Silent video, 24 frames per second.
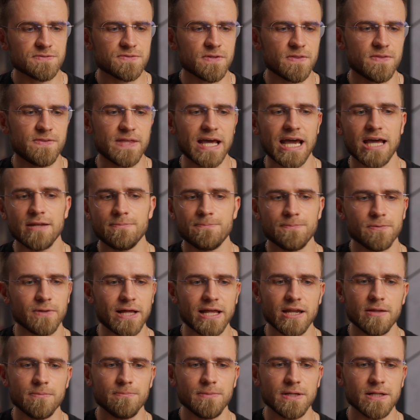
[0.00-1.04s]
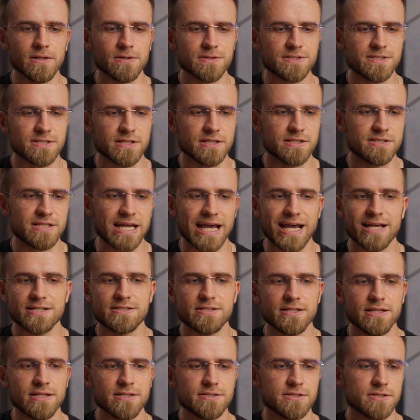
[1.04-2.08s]
After that, planning meals is
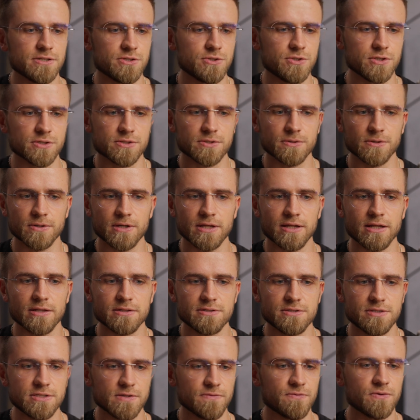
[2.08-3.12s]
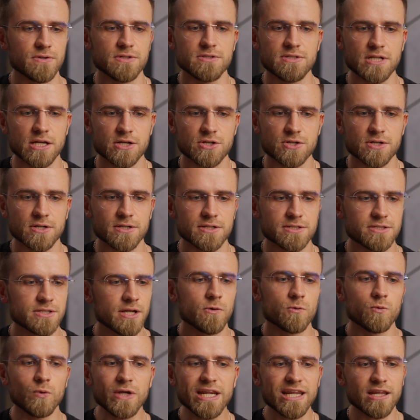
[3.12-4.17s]
as easy as just looking at different
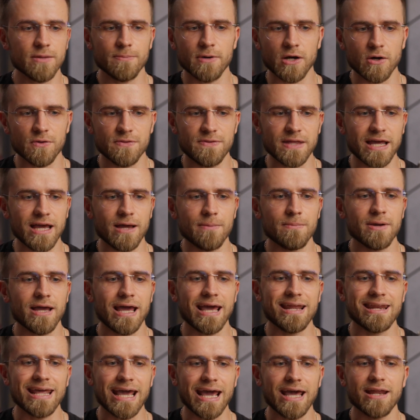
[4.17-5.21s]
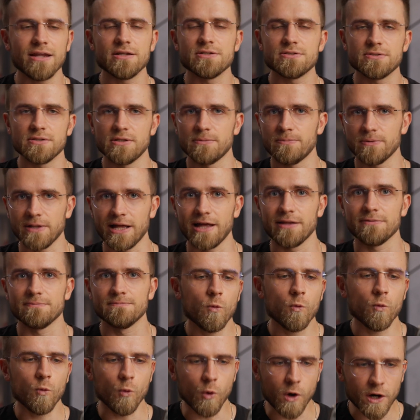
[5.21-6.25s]
dishes, reading about them, and adding to the plan.
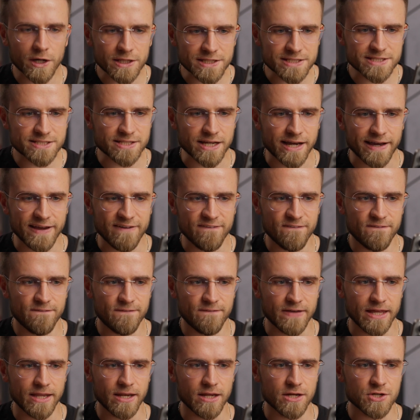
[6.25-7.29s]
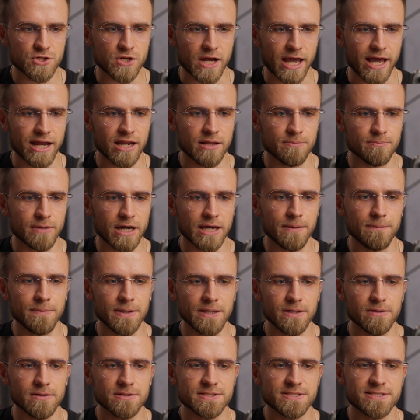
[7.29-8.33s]
Once I finish adding my
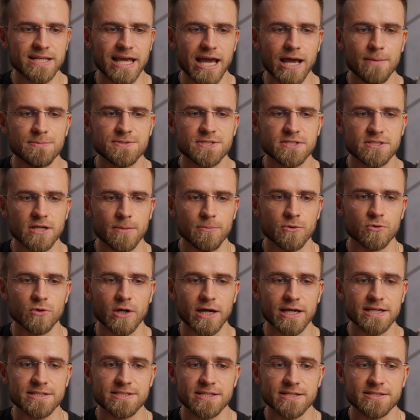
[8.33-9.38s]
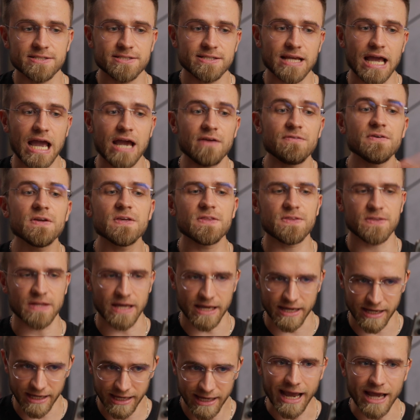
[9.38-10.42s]
meals, the app summarizes
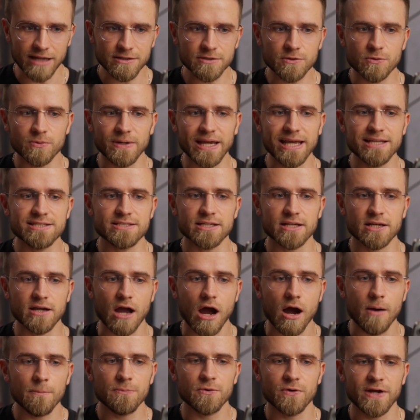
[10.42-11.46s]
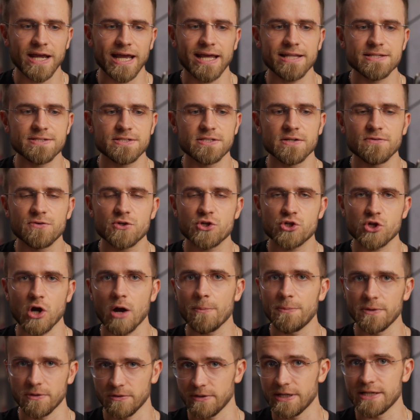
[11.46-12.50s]
everything and creates a comprehensive
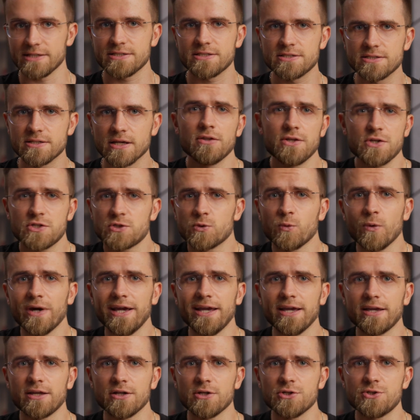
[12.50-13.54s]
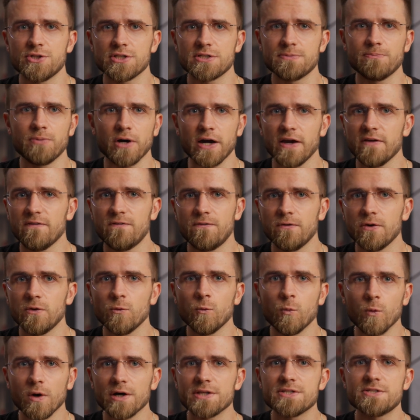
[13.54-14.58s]
shopping list. This way I can just buy food
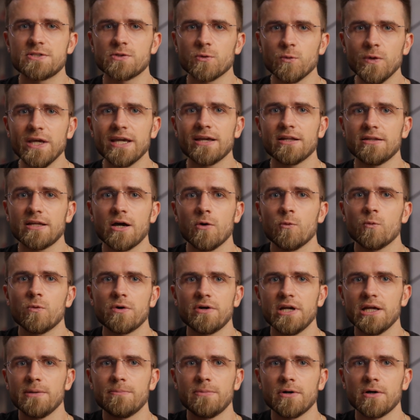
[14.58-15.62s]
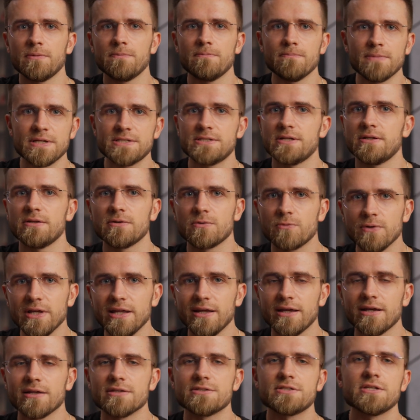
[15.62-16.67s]
once a week and not worry about missing
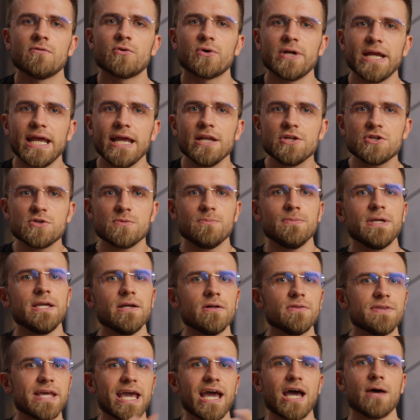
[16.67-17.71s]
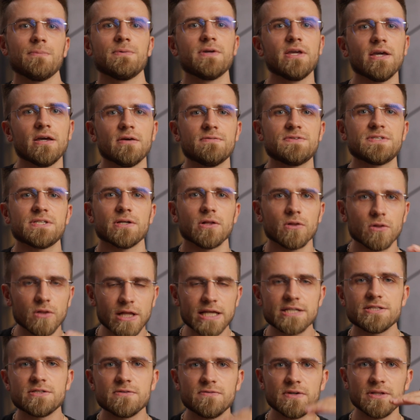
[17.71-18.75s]
ingredients ingredients. For each meal, the app gives a
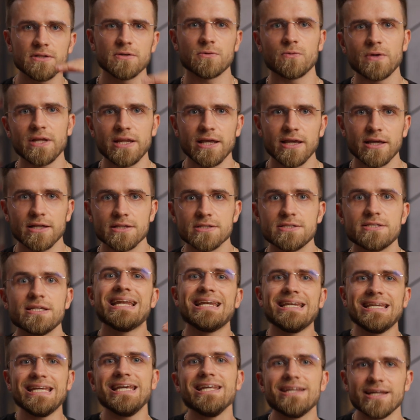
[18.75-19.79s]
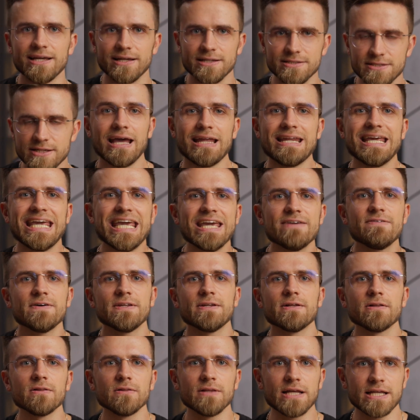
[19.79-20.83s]
list of ingredients needed and
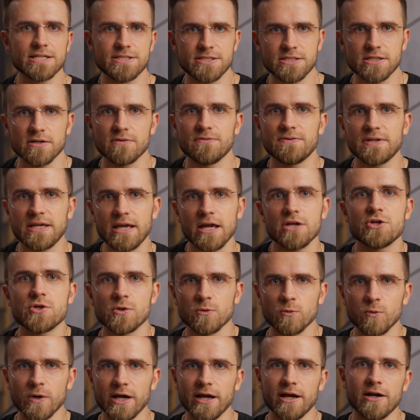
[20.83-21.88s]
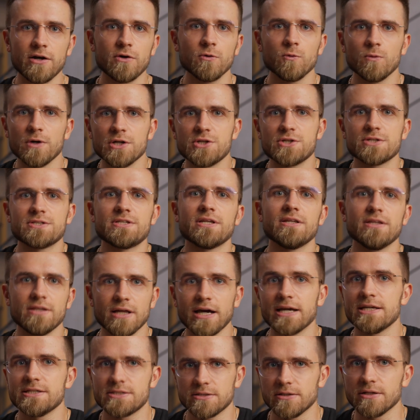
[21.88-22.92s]
even a list of kitchenware, which is a
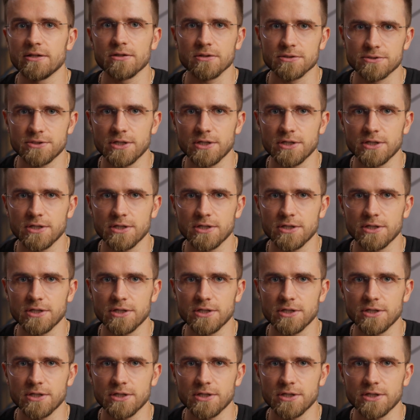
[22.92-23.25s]
nice little